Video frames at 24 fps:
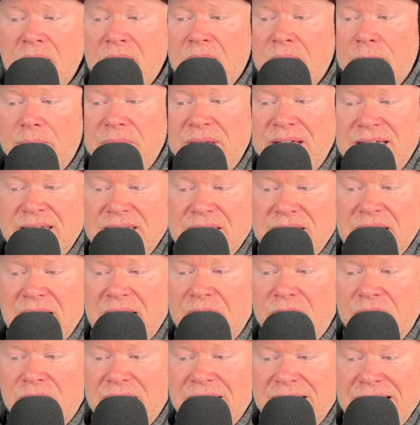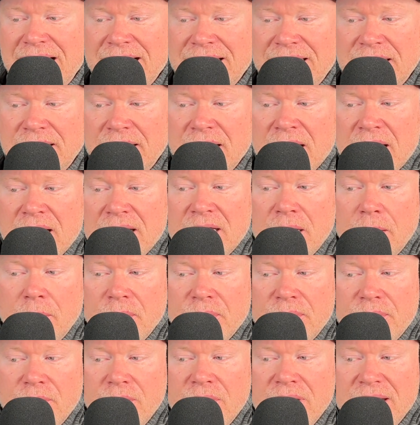because they are connected. Number
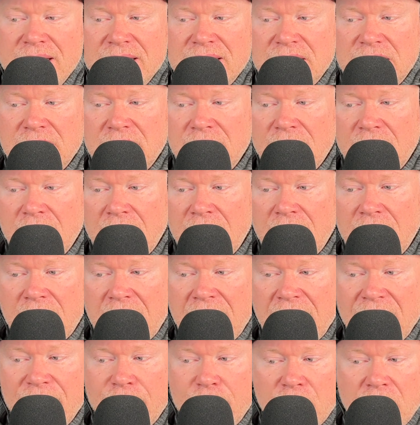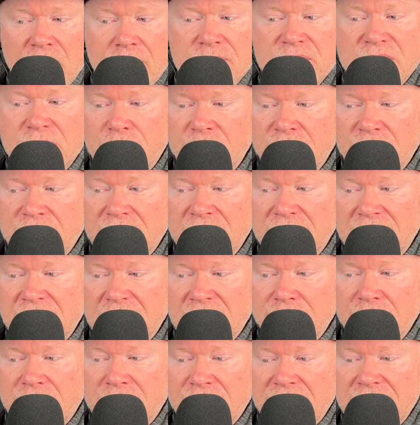3 is I have problems building an
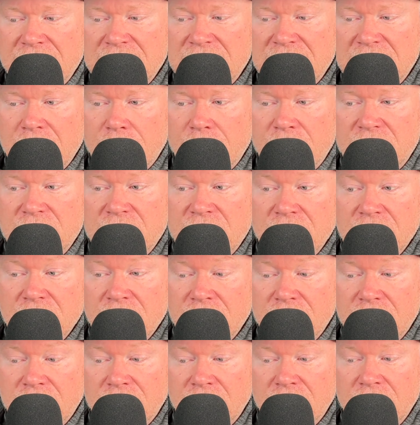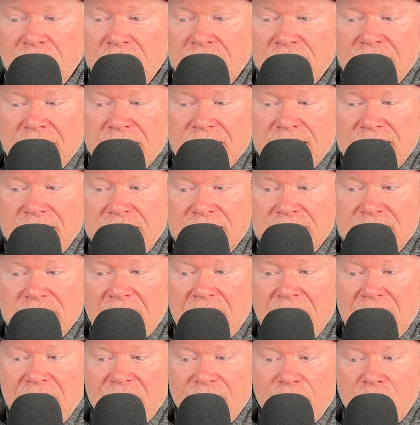email list. Number 2 is
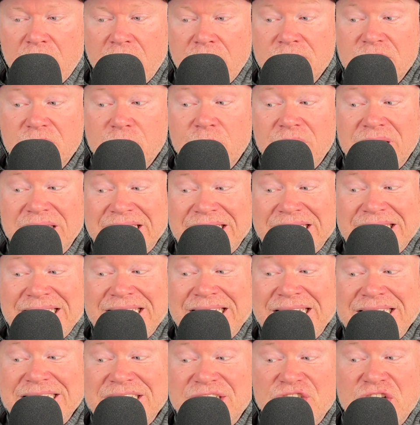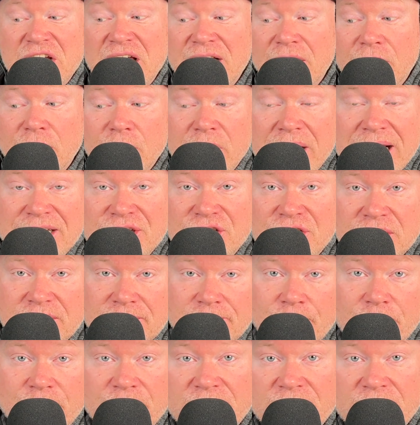I have problems with lead generation.